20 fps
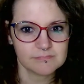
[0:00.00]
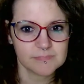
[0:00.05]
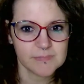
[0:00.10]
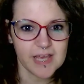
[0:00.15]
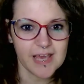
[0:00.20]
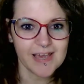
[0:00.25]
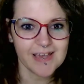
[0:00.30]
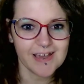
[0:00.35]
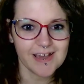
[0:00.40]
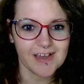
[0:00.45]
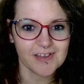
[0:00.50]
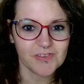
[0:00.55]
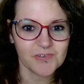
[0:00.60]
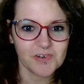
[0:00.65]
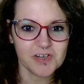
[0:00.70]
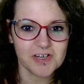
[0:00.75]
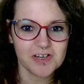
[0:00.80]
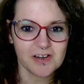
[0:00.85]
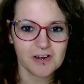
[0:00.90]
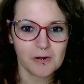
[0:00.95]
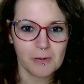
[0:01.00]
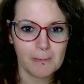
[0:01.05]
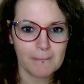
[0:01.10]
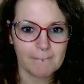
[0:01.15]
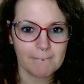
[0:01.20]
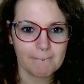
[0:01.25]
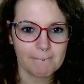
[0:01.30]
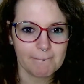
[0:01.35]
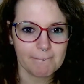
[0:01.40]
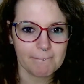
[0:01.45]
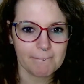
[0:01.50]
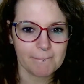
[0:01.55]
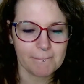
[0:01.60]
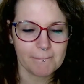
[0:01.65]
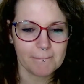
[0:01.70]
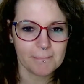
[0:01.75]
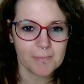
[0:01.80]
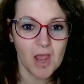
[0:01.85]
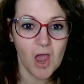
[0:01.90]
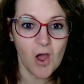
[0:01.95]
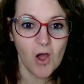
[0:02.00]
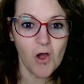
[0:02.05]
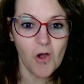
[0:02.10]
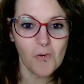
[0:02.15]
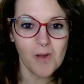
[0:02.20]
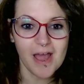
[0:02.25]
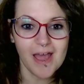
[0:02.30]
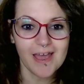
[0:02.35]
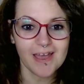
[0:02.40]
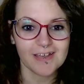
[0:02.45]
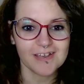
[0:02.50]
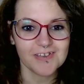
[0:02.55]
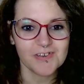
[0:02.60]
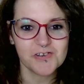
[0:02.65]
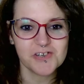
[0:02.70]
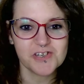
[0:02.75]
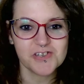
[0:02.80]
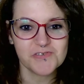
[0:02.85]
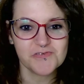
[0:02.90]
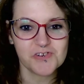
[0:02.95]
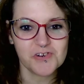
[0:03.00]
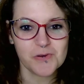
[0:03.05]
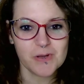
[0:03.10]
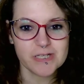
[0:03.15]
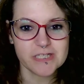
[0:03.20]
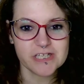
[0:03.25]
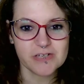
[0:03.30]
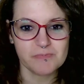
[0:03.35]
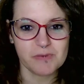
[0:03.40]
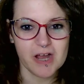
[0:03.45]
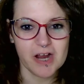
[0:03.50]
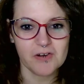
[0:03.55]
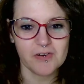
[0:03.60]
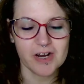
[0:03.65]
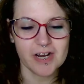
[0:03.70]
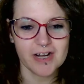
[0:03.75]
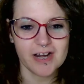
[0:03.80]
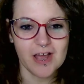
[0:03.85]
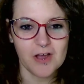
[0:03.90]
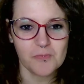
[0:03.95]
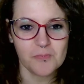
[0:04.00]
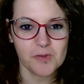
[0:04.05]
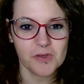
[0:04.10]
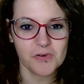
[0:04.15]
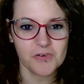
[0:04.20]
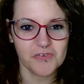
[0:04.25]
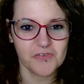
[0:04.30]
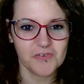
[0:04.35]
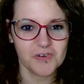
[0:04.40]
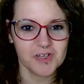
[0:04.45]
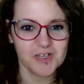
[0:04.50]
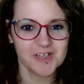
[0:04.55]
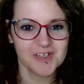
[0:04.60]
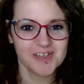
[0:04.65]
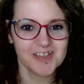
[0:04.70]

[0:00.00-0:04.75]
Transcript: Hey, Catherine. Oh, hey, you just requested pyrite. How beautiful.